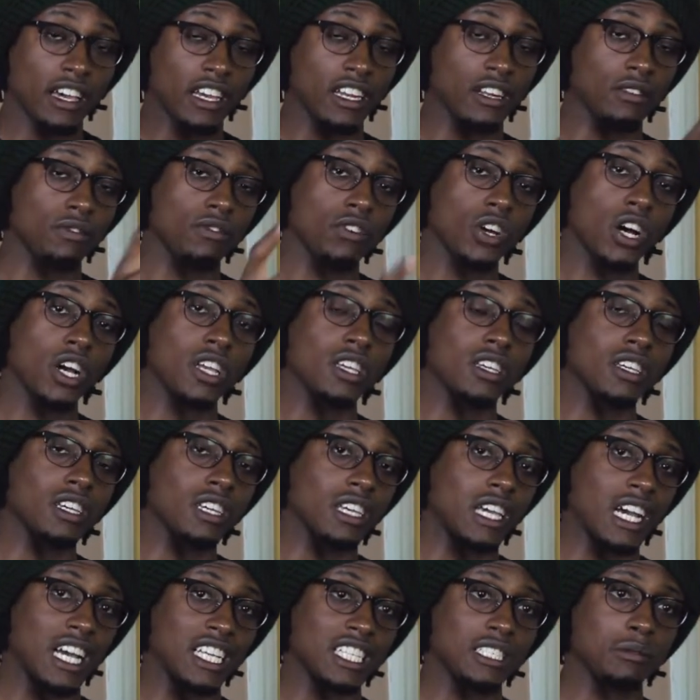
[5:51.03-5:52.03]
And if not, you
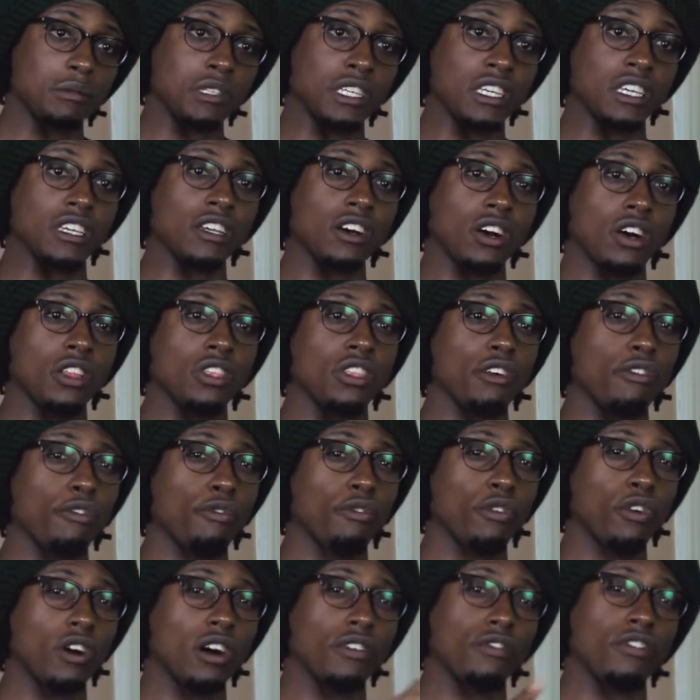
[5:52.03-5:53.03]
can catch me on the
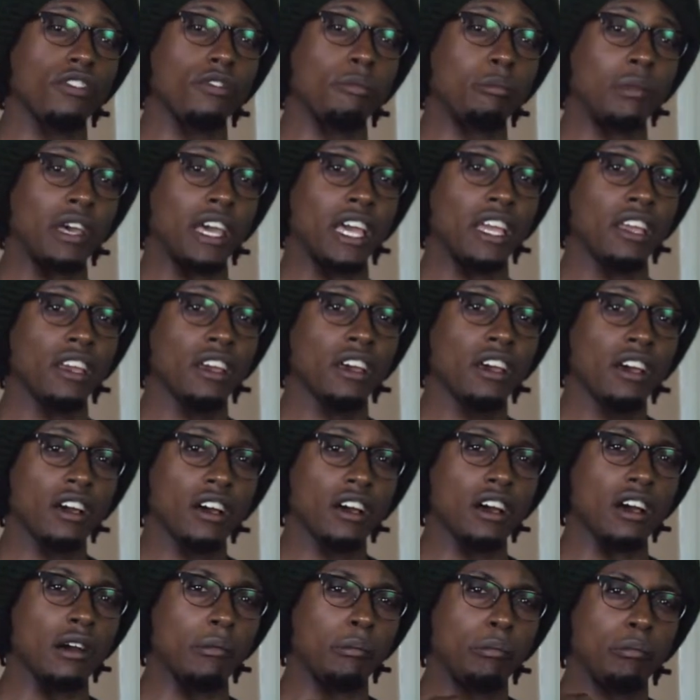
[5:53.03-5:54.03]
4th of May
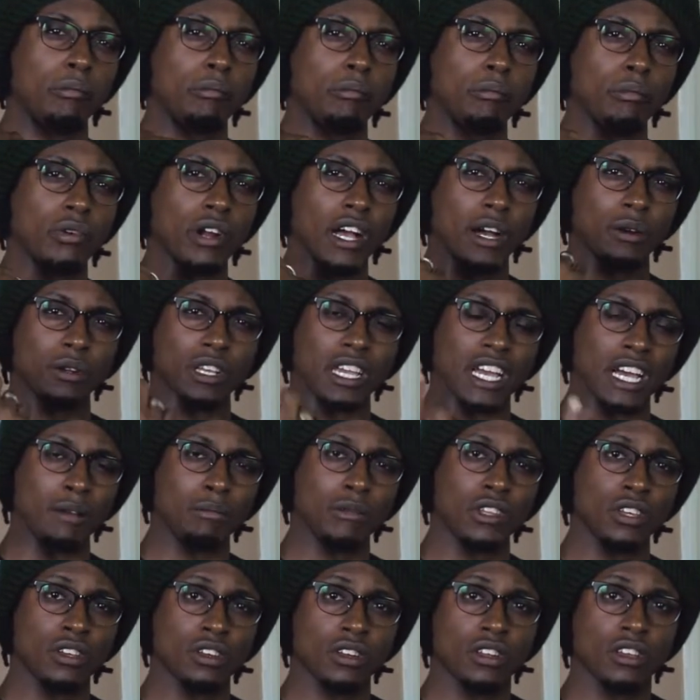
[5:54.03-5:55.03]
at Proud
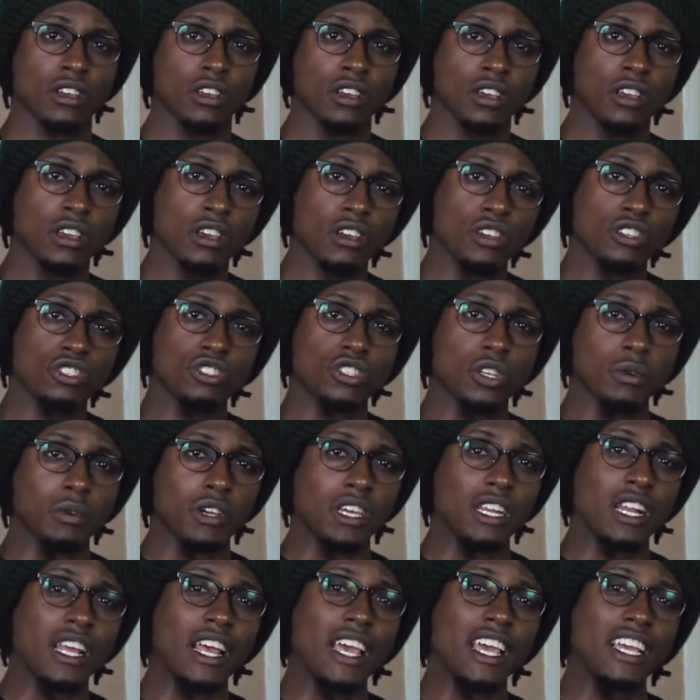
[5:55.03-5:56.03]
Camden
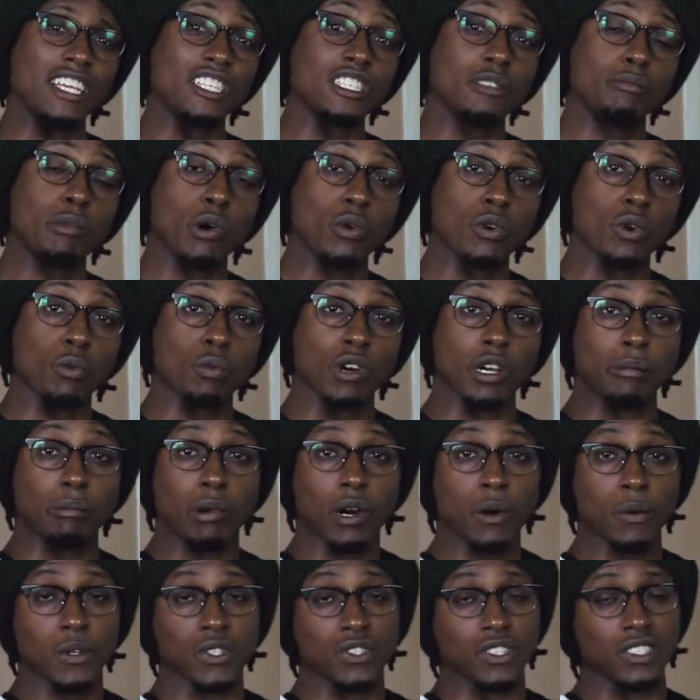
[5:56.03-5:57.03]
doing a spoken
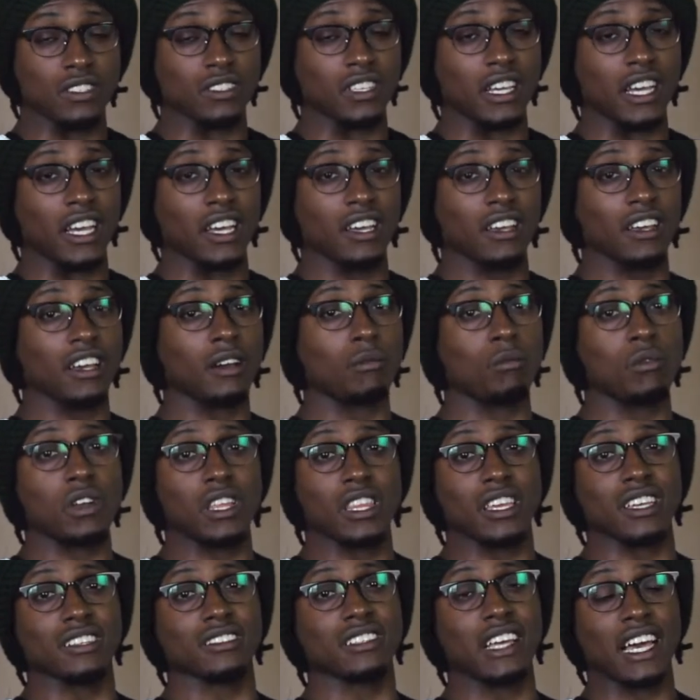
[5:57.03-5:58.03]
word poetry set. I'm
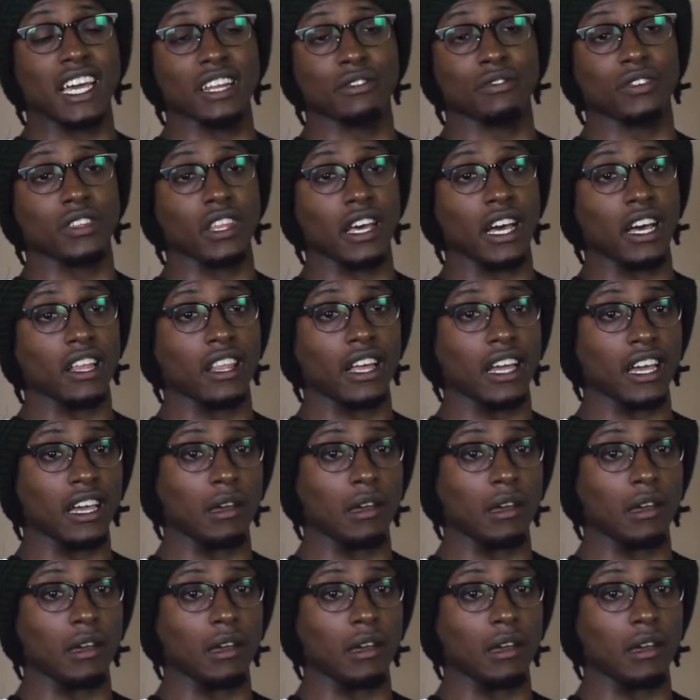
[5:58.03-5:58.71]
really excited for that.